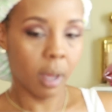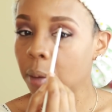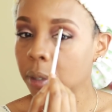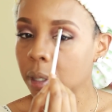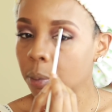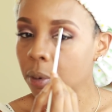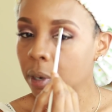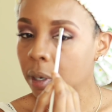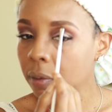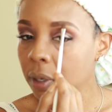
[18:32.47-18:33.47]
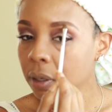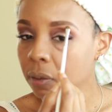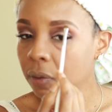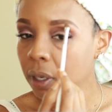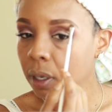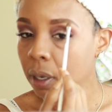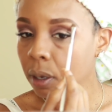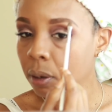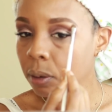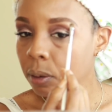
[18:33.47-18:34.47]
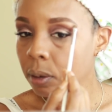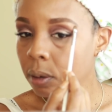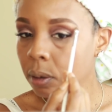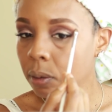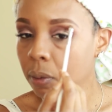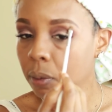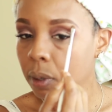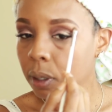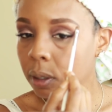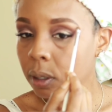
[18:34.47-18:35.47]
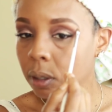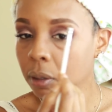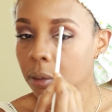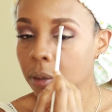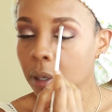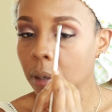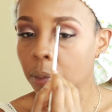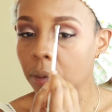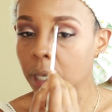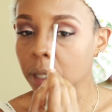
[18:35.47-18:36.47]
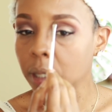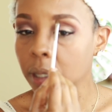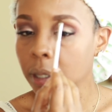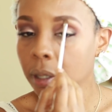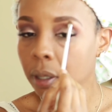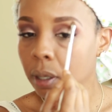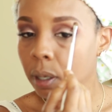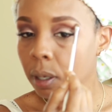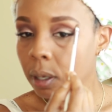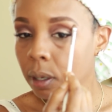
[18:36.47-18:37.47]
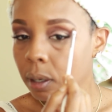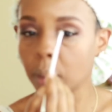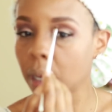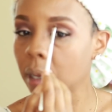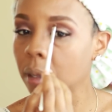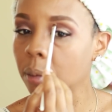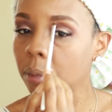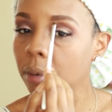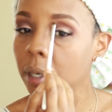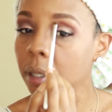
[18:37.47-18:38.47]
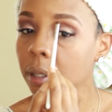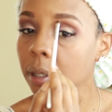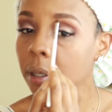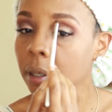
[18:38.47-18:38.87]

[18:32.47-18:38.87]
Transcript: That was the point of this video, was to use her brushes. My other brush.